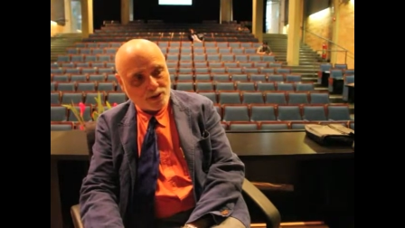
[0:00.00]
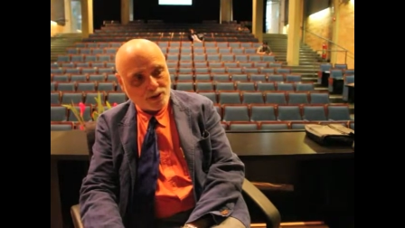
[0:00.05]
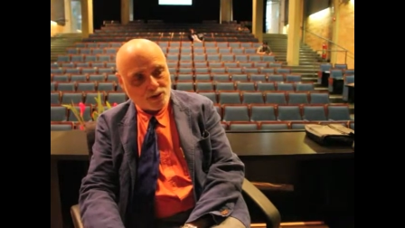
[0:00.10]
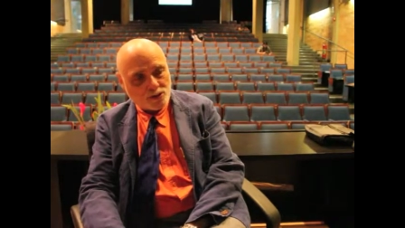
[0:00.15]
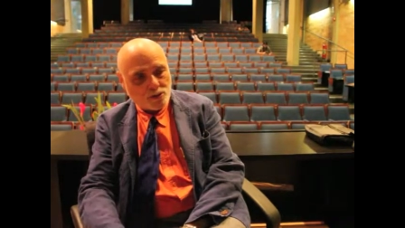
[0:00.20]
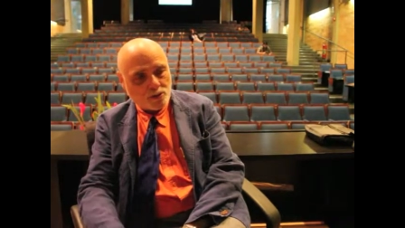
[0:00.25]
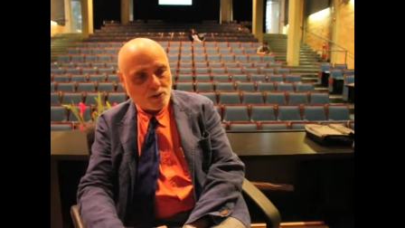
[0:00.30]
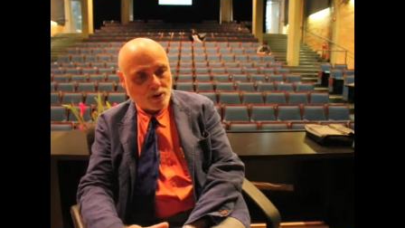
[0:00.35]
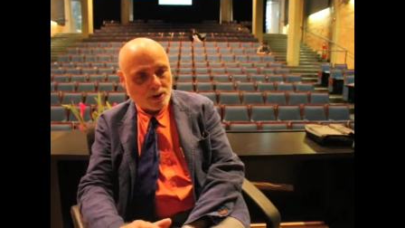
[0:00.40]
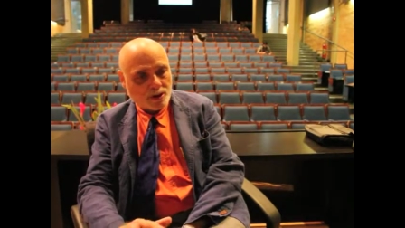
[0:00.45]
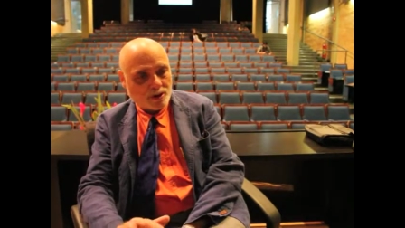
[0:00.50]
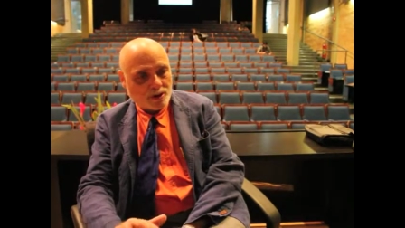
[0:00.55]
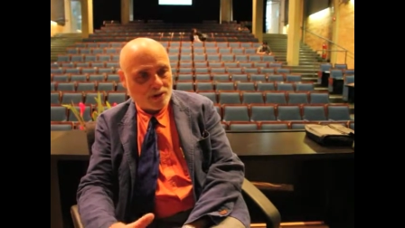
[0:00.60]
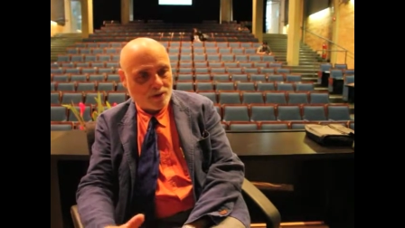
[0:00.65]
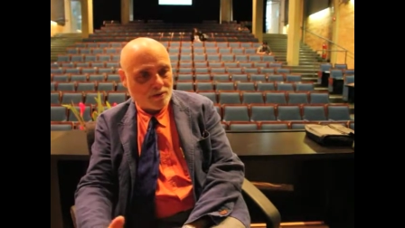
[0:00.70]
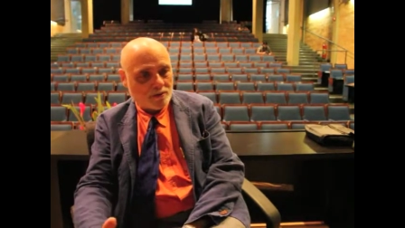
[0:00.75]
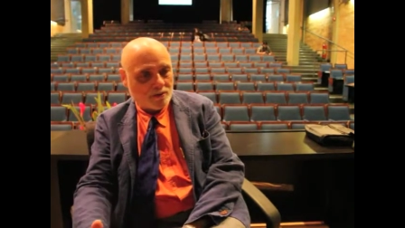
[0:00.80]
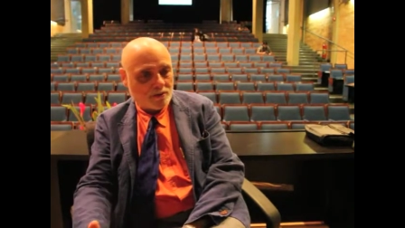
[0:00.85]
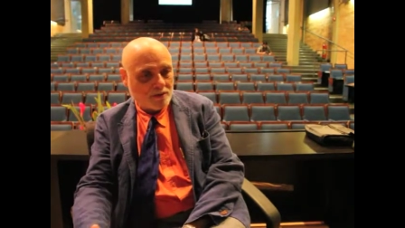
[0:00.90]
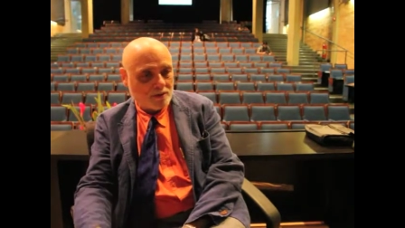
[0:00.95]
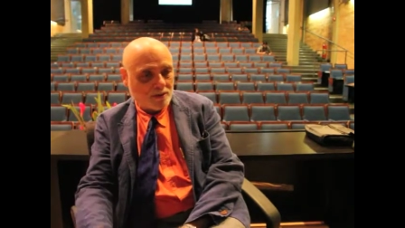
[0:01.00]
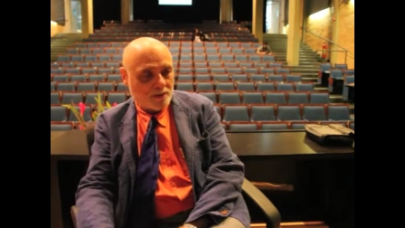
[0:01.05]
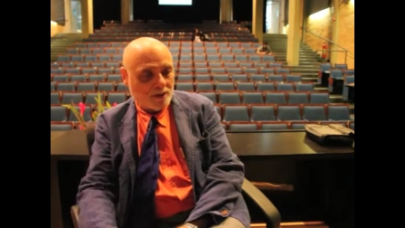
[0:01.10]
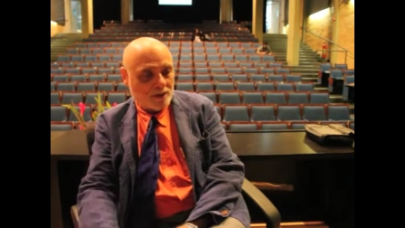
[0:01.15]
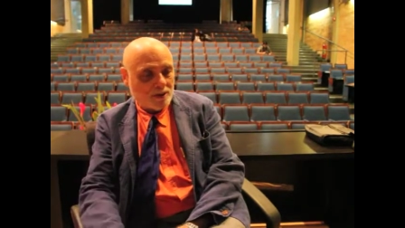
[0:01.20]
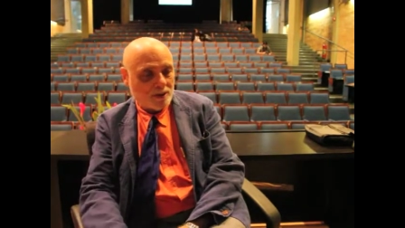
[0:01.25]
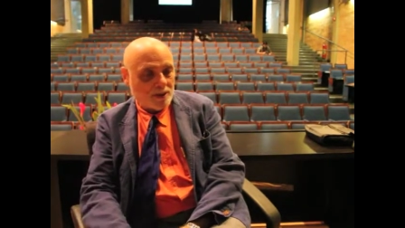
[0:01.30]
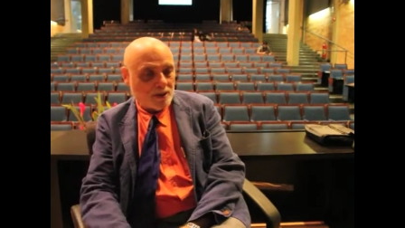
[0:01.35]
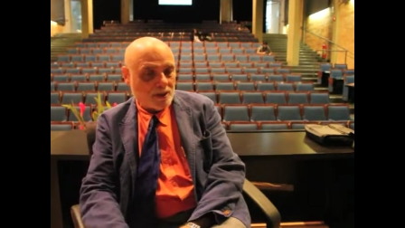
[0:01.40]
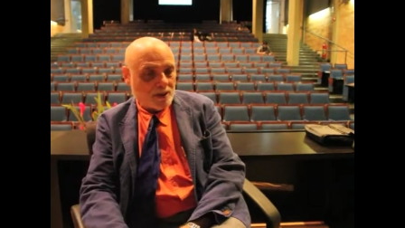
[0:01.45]
a string of
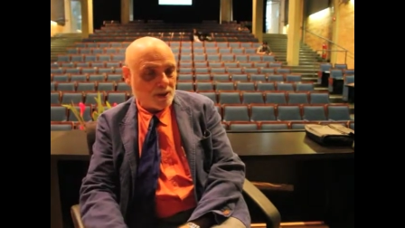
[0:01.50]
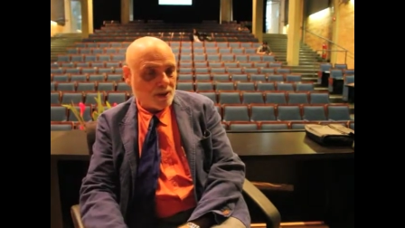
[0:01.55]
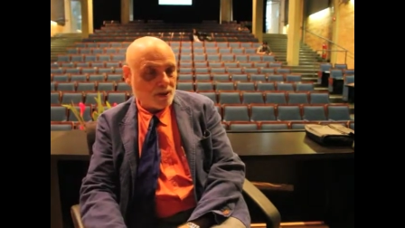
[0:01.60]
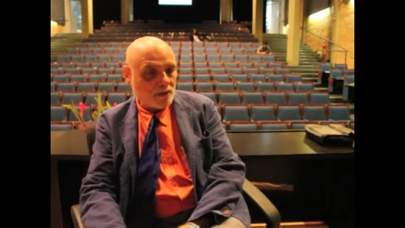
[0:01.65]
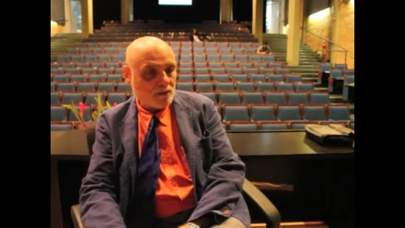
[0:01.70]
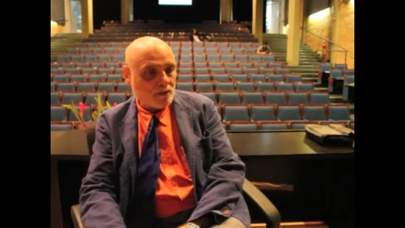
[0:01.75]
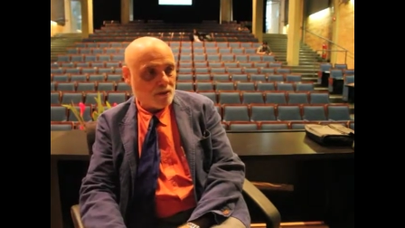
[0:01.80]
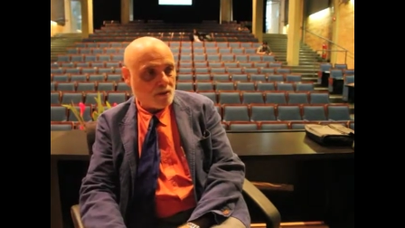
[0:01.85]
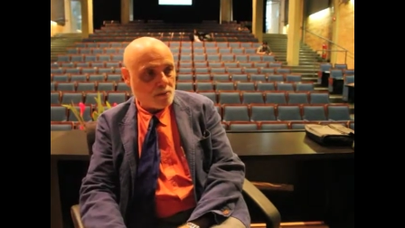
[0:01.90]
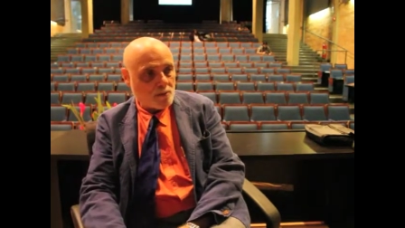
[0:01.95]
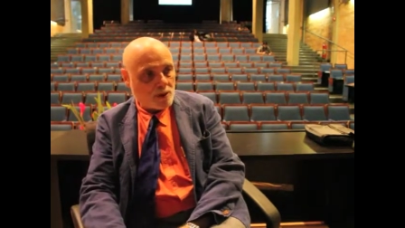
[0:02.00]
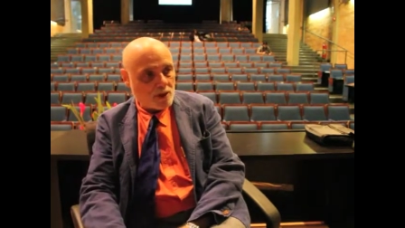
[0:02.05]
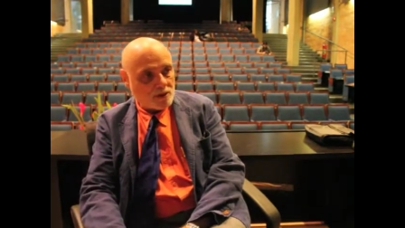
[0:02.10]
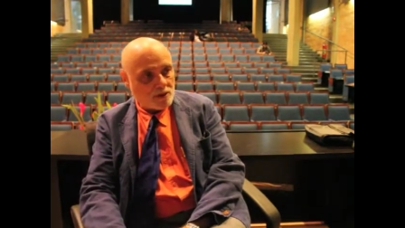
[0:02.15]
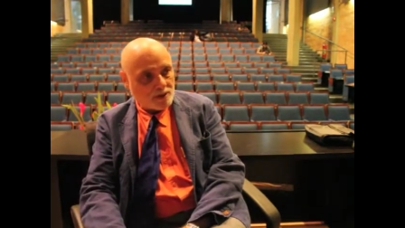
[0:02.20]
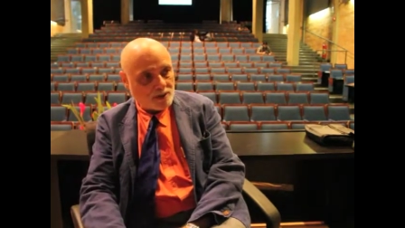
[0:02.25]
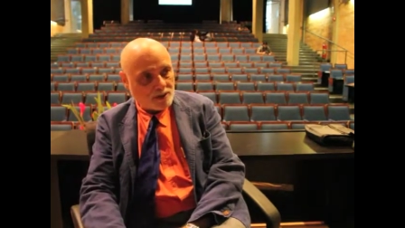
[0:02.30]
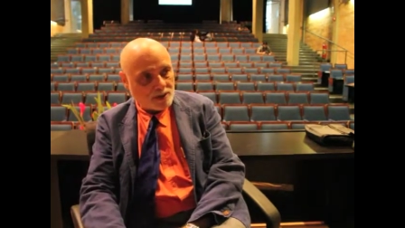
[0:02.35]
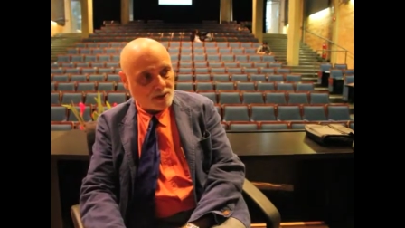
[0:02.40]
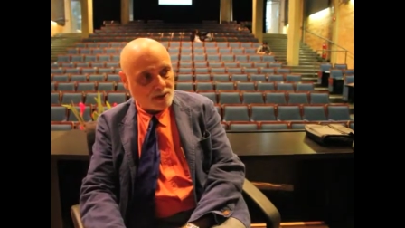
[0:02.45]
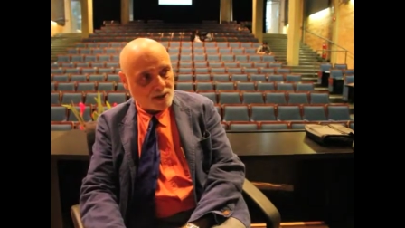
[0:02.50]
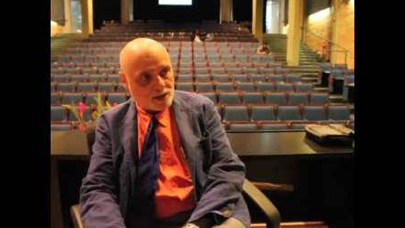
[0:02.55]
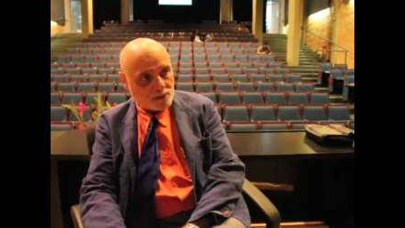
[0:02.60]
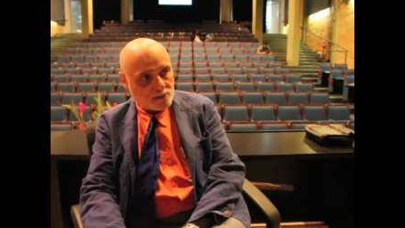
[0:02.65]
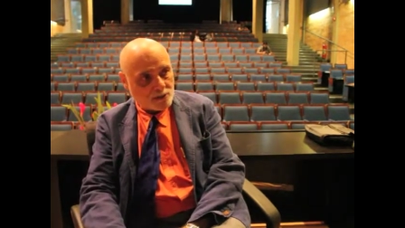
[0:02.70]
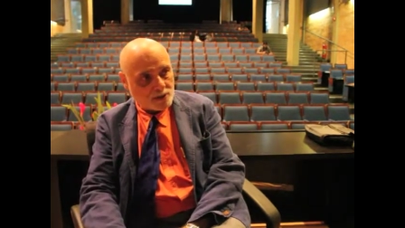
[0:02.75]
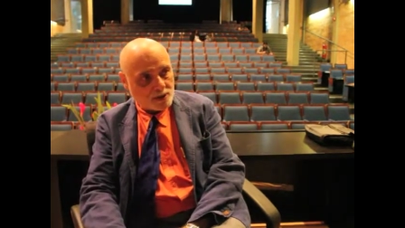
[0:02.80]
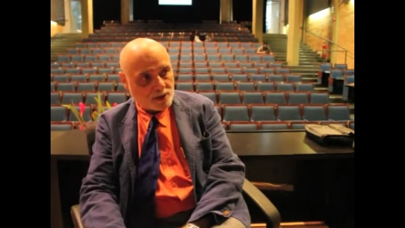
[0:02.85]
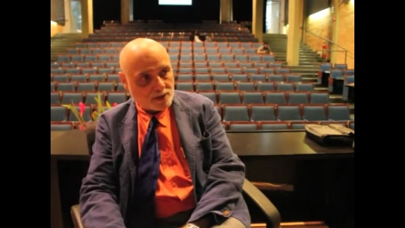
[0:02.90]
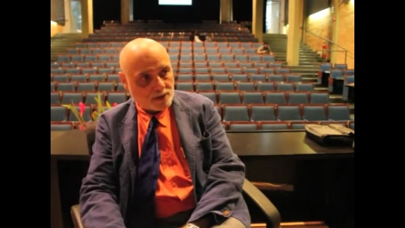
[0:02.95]
information that
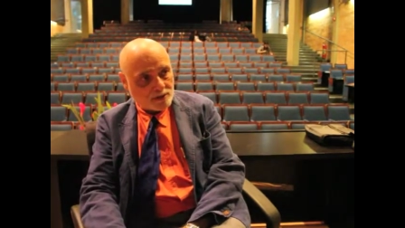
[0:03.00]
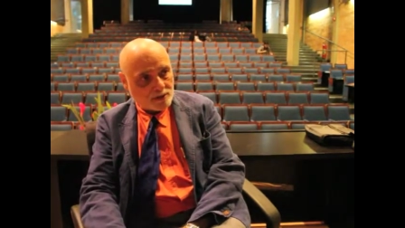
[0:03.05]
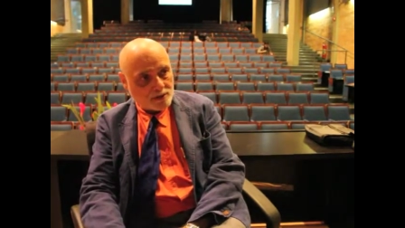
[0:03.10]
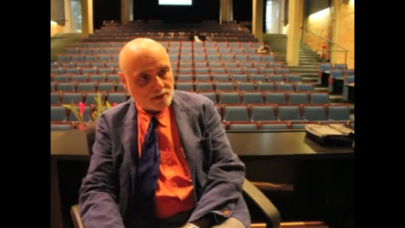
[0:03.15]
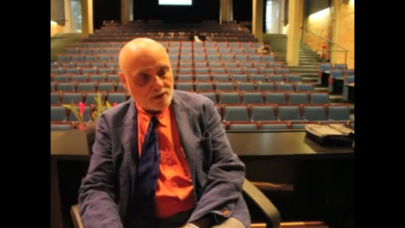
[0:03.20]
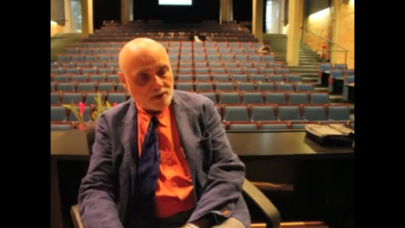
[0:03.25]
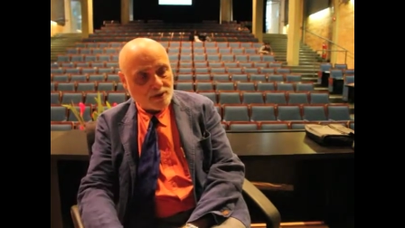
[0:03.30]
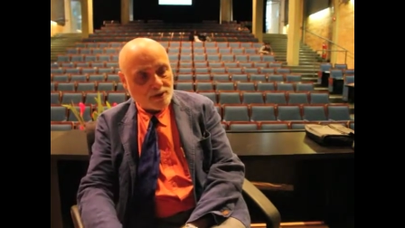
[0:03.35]
comes in,